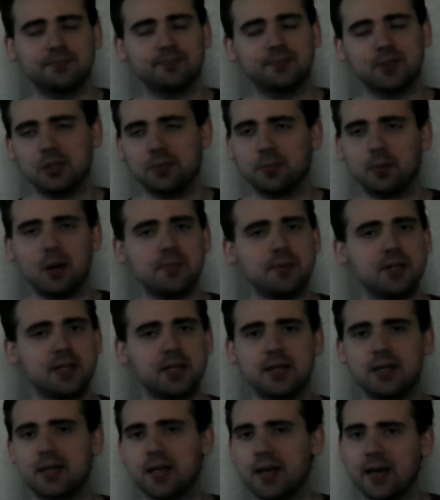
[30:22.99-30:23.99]
You're probably
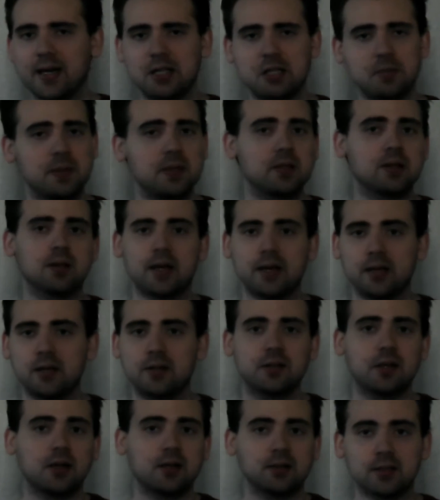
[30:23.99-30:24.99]
going to get X-Men later
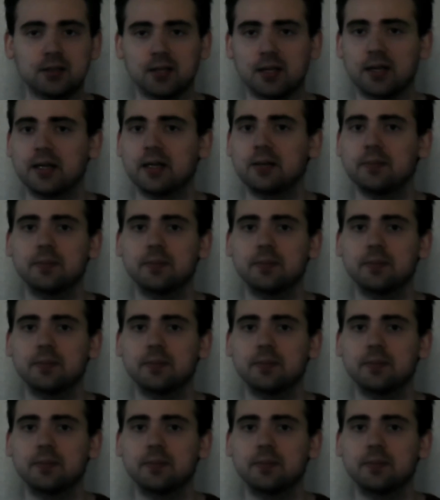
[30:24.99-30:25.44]
down the line,